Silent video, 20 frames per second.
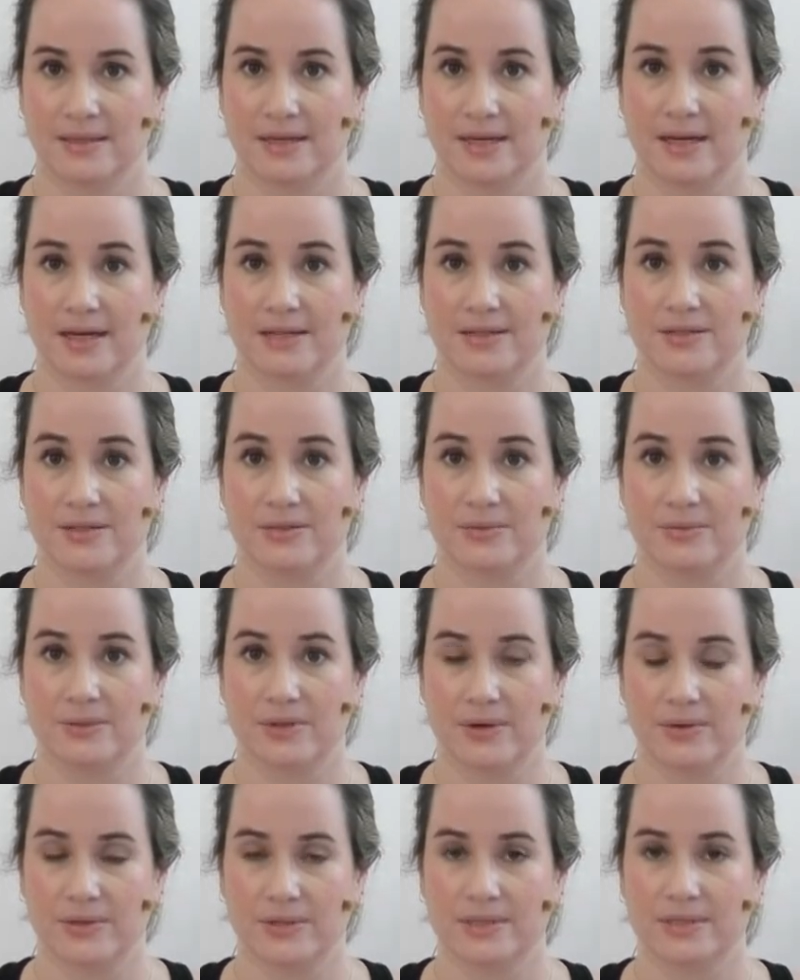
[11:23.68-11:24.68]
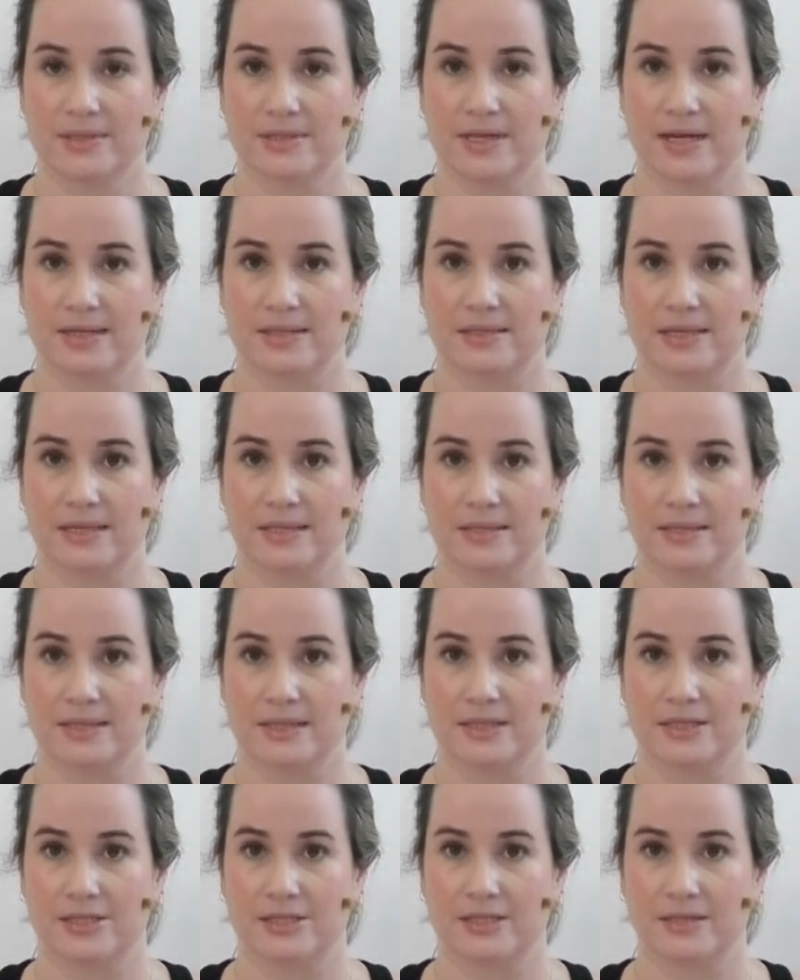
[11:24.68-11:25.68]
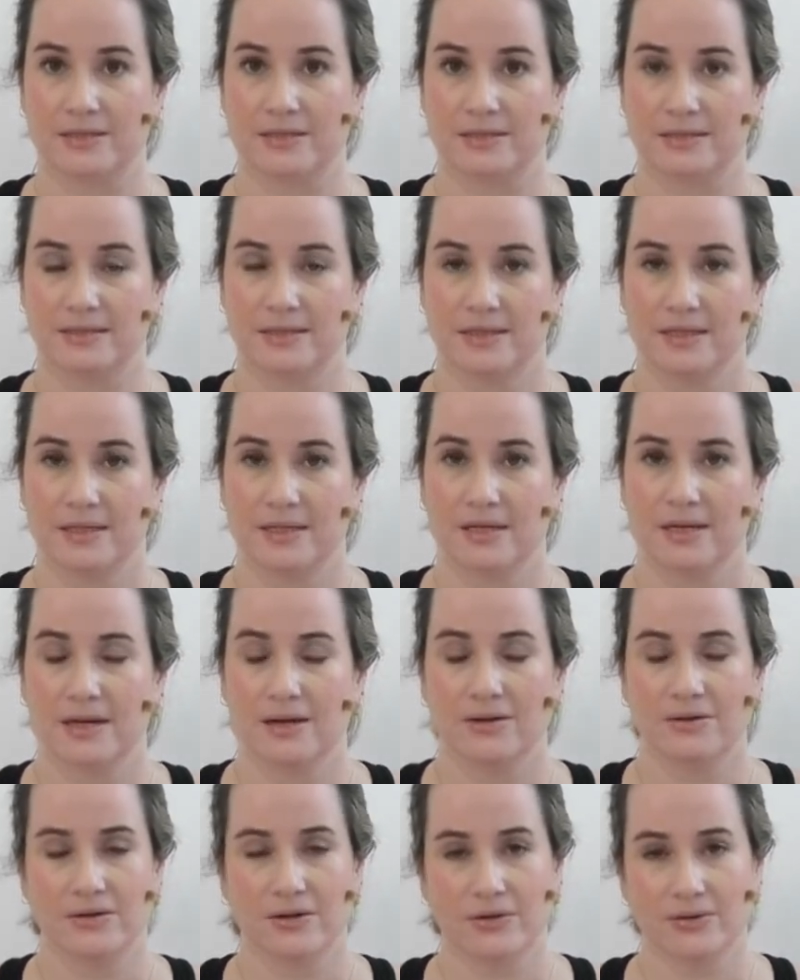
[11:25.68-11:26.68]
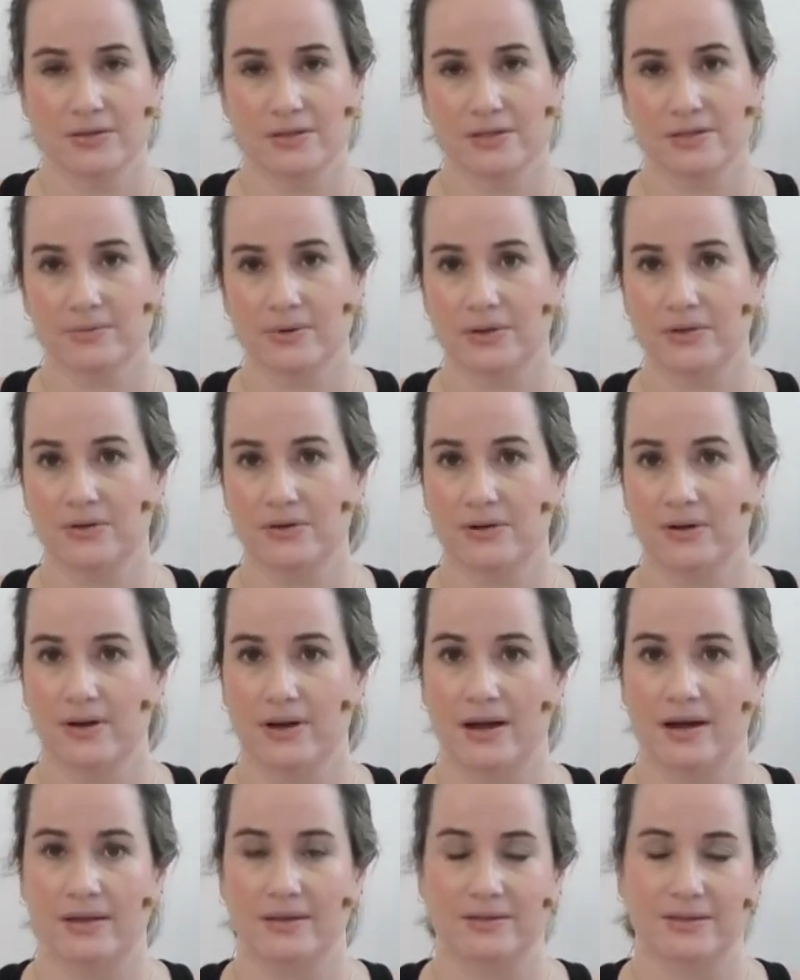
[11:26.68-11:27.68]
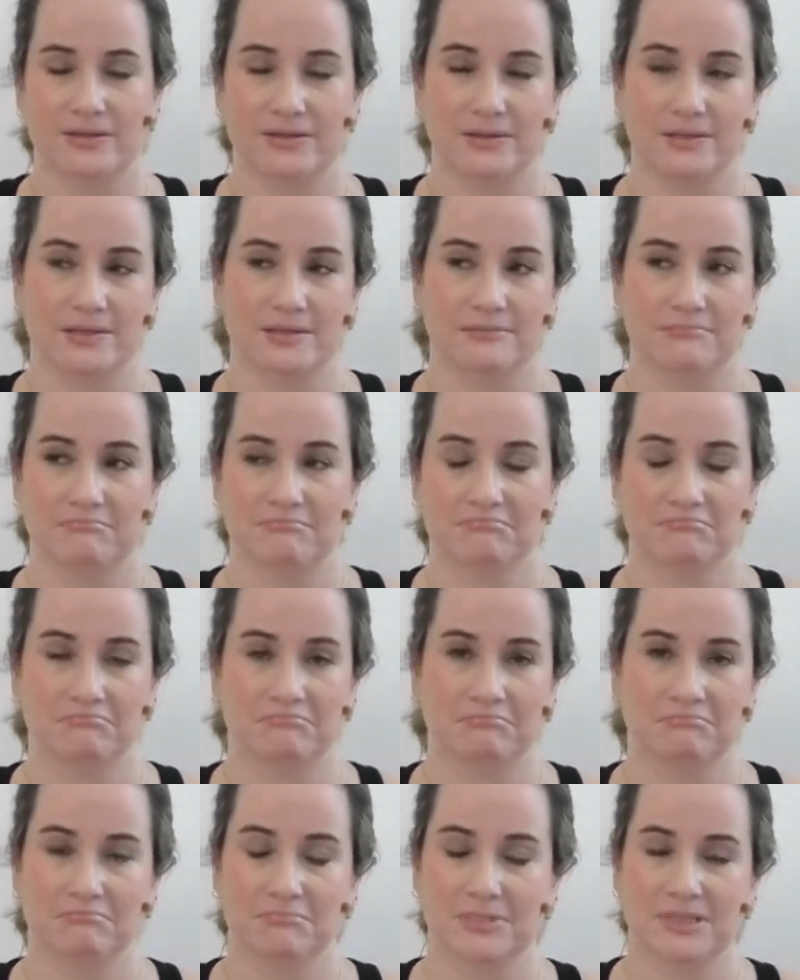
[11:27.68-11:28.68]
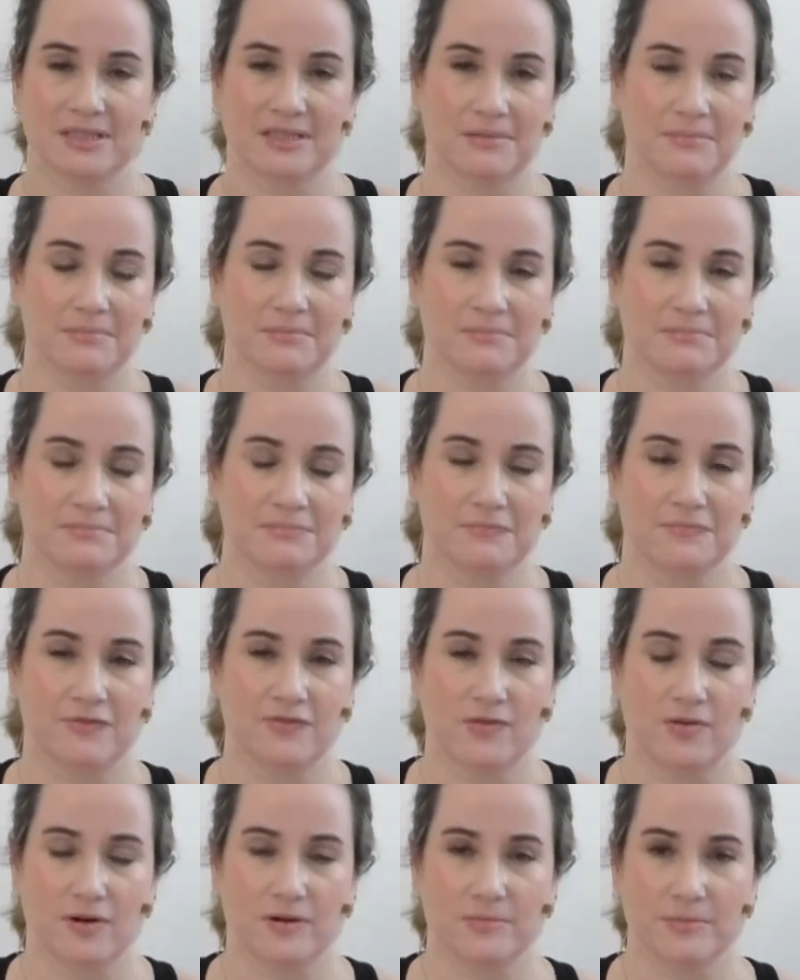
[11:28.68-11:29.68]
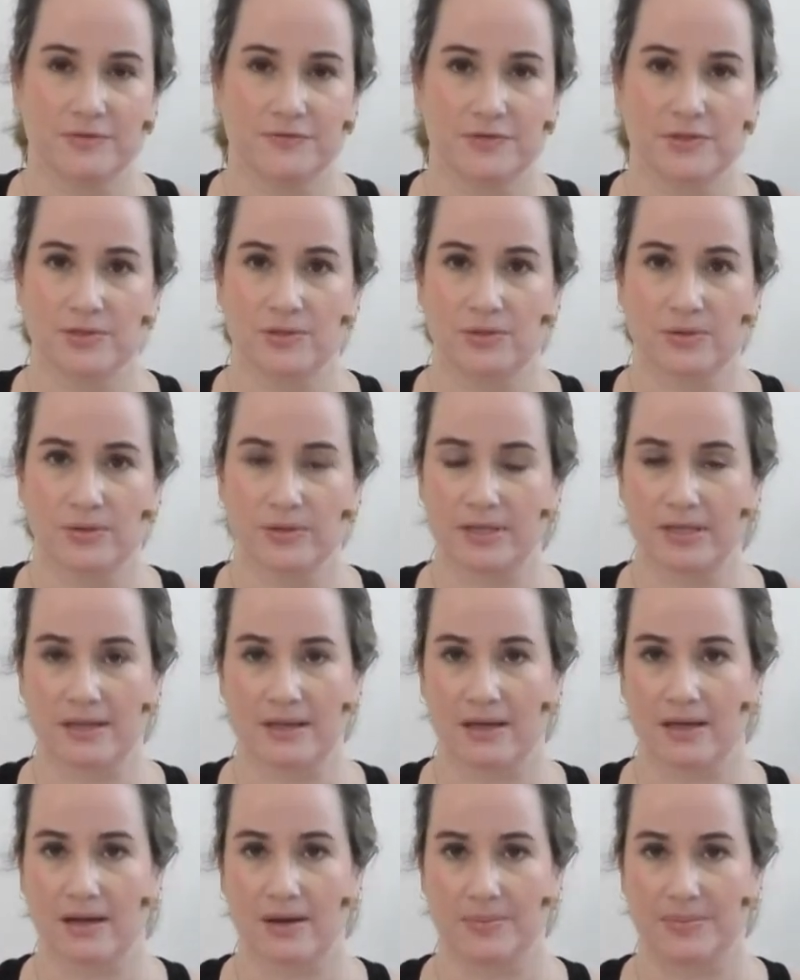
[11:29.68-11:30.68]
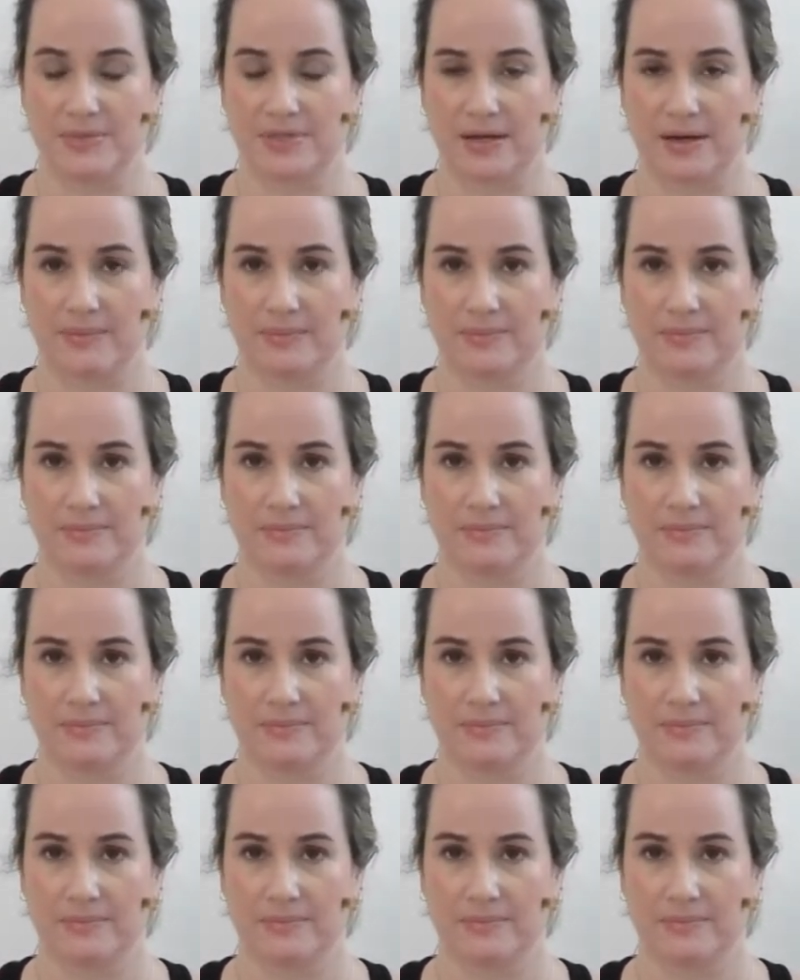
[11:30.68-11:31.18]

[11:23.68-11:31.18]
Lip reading: And as you notice that sensation, notice whether or not there's some form of story that comes up.